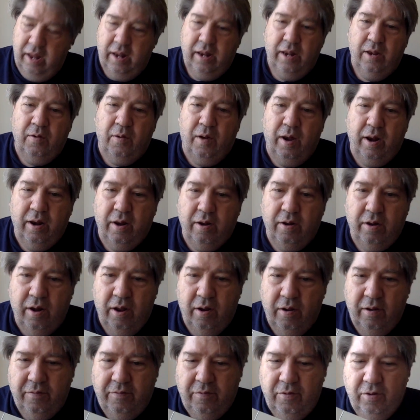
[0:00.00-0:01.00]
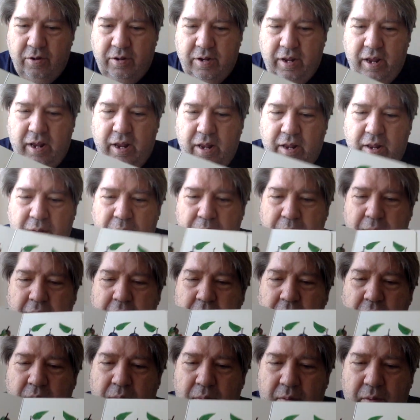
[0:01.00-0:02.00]
Now, I don't know if you're taking the
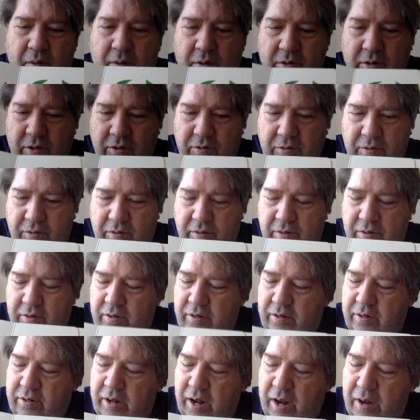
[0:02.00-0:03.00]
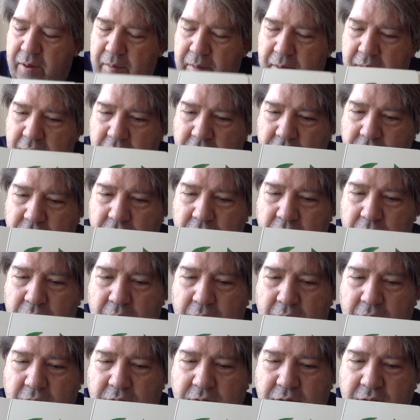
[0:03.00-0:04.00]
mickey or just telling me the truth,
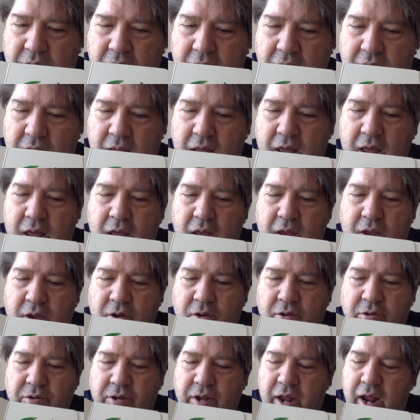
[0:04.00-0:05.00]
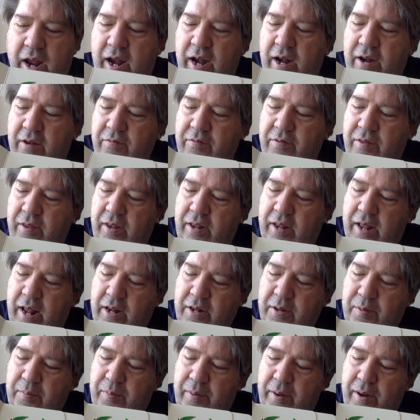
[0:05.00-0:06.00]
where you're saying you're scared of the
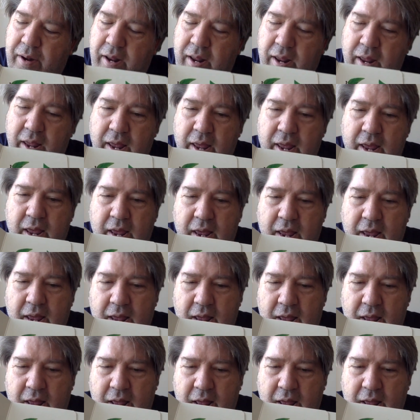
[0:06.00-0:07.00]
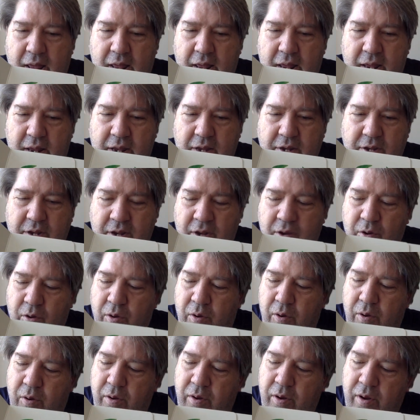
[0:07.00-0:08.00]
caterpillar eating
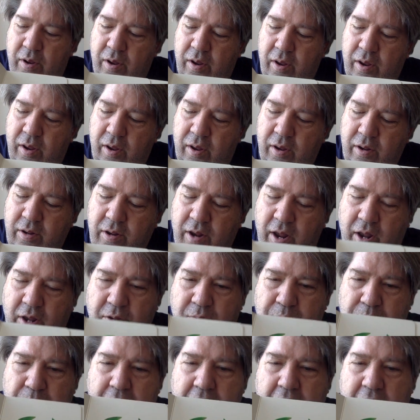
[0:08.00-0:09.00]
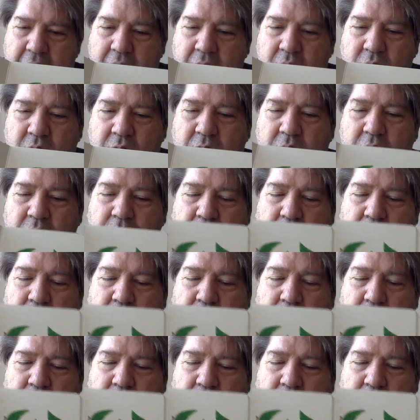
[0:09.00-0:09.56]
your nice pear or